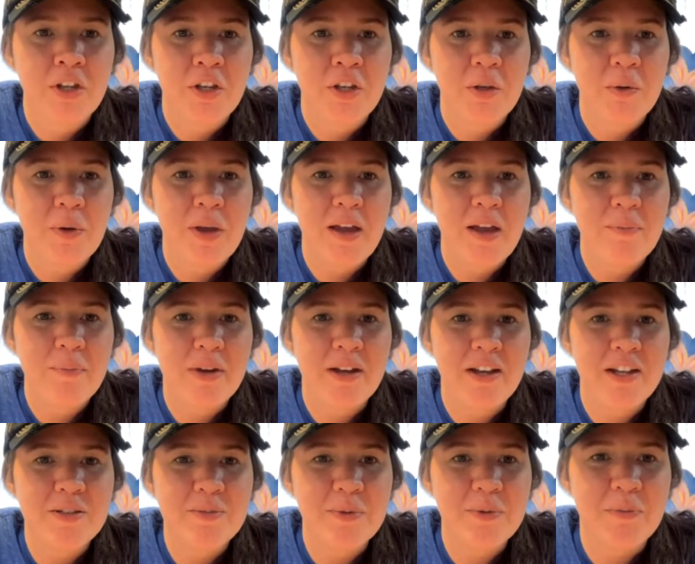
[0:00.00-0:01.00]
You have my
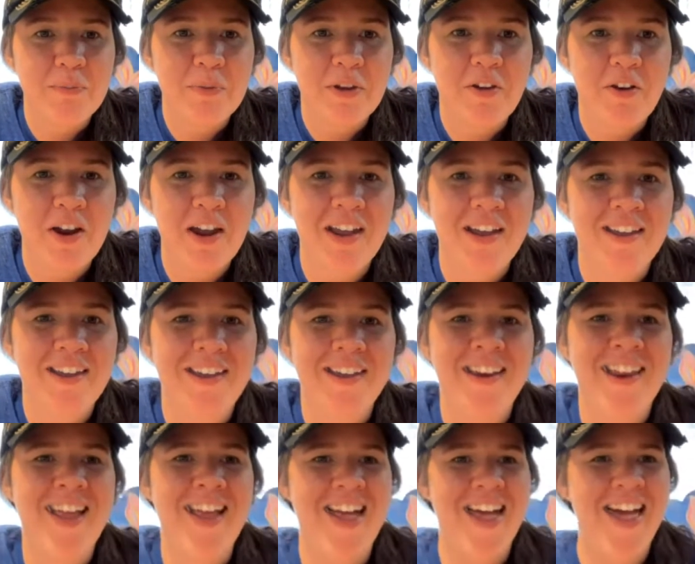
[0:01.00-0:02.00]
husband
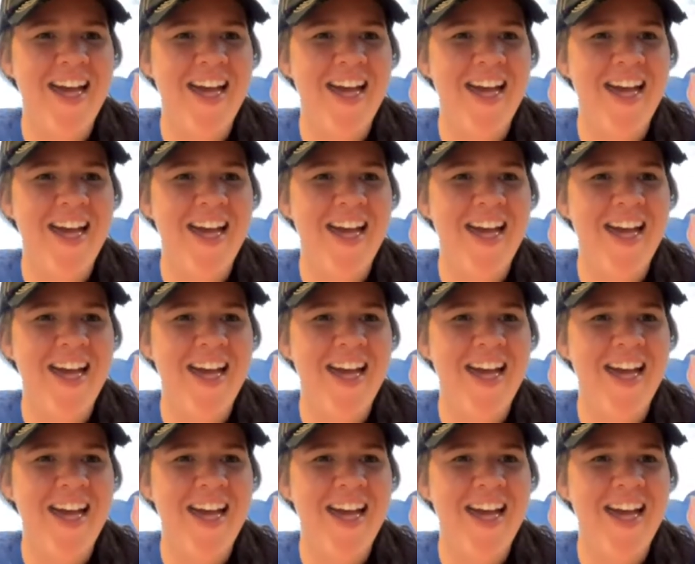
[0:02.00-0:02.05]
cracking.